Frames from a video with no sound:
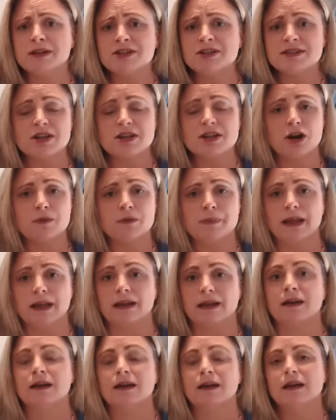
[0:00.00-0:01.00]
just
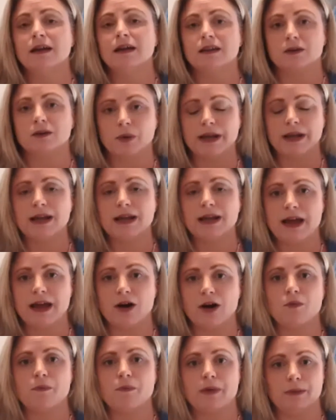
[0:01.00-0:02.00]
hoping that we can
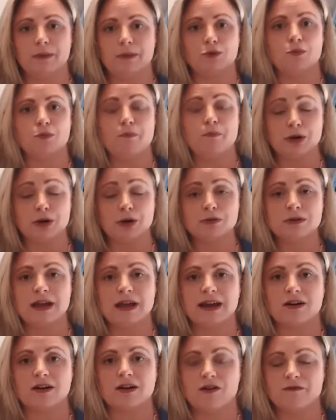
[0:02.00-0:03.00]
help people build
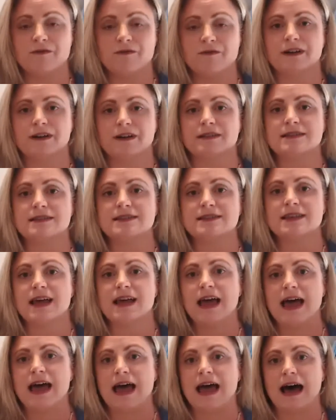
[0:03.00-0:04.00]
their confidence
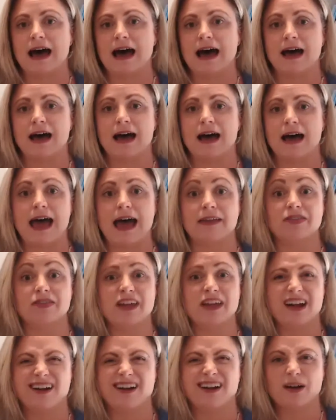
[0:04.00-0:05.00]
and
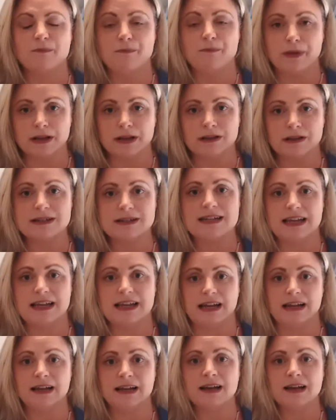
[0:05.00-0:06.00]
their
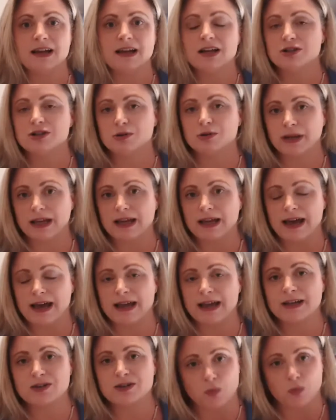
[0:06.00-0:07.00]
ability to
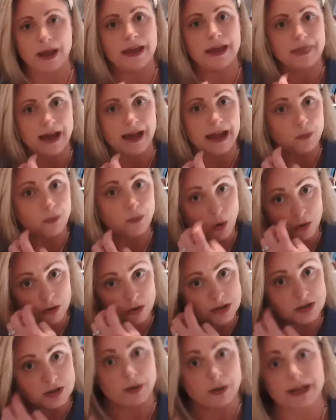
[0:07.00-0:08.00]
engage where they want
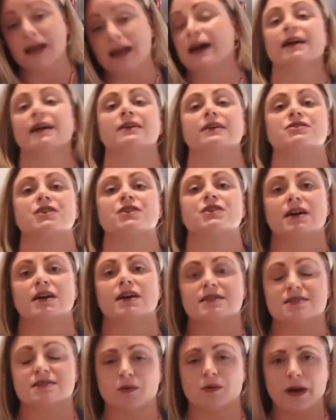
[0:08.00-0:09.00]
to engage.
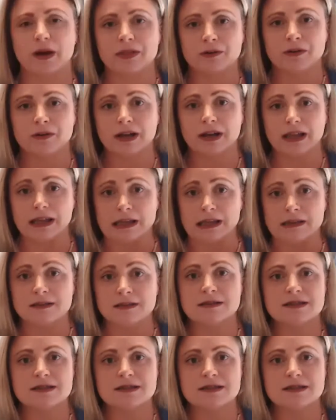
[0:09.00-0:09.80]
So whether it is